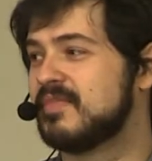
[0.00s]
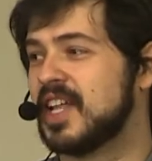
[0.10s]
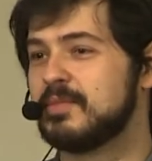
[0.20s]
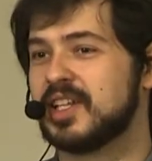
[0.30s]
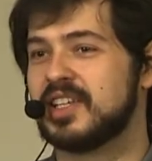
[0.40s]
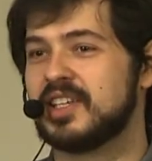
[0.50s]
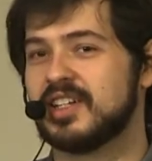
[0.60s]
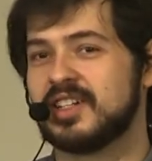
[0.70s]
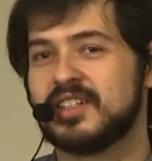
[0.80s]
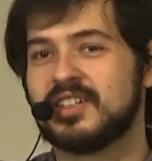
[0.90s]
Anybody
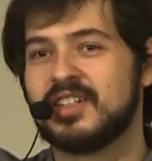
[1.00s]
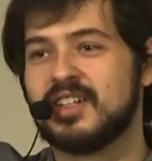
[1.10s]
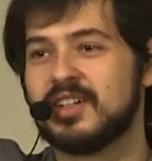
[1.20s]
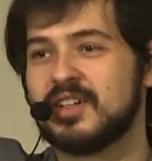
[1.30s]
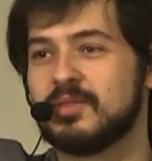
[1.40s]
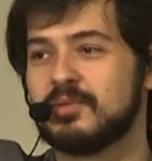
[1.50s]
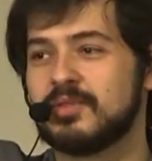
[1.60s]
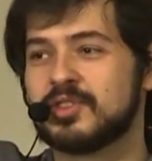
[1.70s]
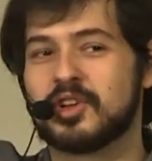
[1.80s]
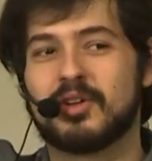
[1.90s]
here
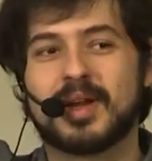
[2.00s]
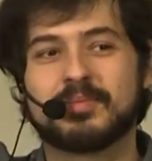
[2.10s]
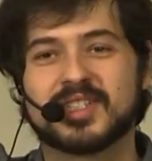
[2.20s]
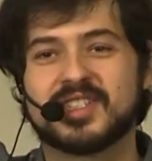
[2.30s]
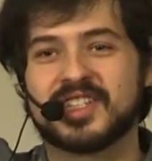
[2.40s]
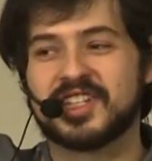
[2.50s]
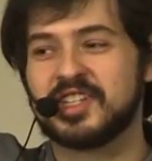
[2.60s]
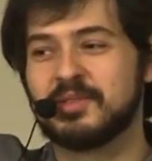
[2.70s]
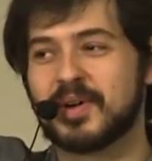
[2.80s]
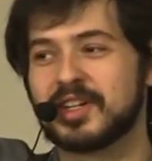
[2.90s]
saw my presentation
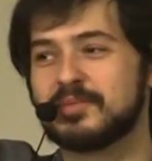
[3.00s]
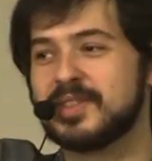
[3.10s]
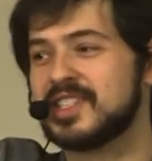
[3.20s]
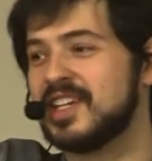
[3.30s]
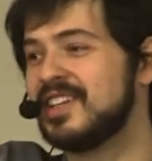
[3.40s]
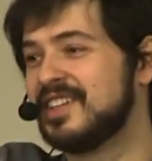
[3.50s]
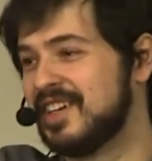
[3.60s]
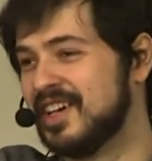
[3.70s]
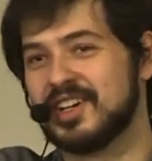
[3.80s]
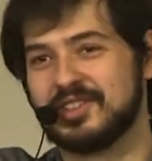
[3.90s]
in Pardubice?
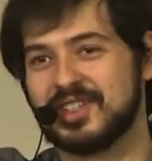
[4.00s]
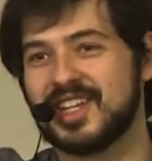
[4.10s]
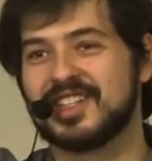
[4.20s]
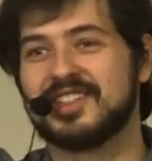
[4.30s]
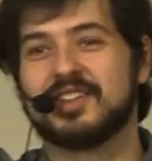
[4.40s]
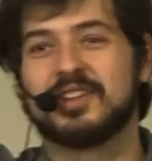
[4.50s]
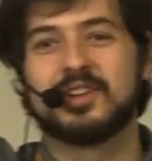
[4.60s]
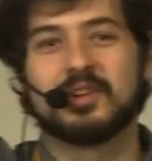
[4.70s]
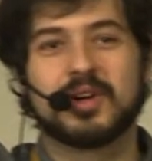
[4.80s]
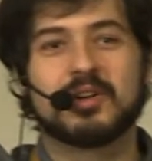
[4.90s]
You did?
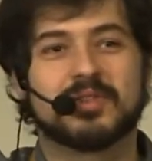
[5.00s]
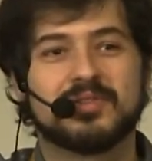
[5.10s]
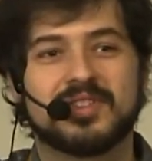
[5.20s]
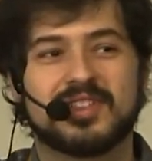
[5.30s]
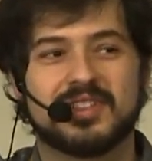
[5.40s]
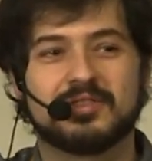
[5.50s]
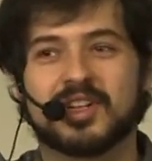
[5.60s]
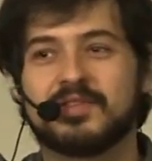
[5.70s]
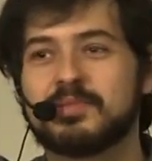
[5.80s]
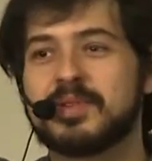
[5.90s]
Wow,
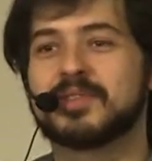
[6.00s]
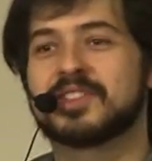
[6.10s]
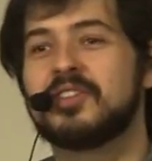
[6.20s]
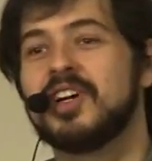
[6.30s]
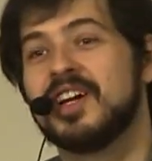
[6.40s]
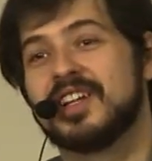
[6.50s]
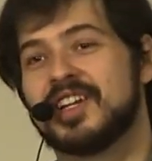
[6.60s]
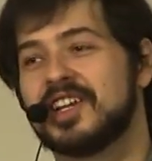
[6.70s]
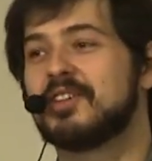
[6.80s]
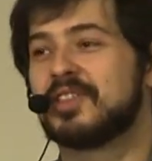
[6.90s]
quite a few people. So
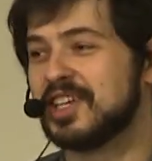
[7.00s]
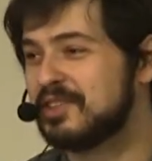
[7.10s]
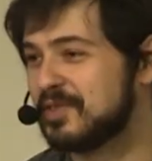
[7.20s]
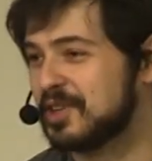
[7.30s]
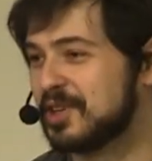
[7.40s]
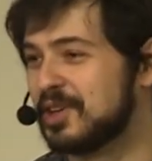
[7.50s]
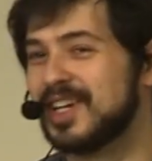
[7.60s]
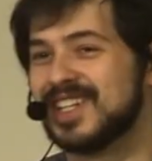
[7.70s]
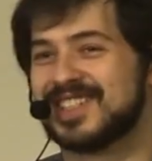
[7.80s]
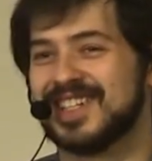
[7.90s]
there you go. Thank you for your
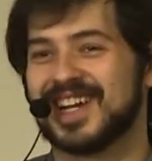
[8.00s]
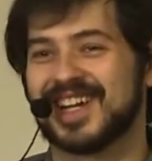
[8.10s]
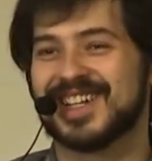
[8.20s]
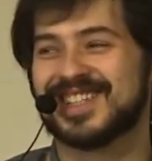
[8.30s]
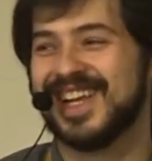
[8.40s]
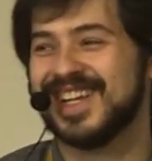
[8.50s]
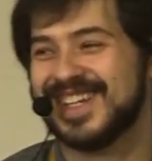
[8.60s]
loyalty, I guess.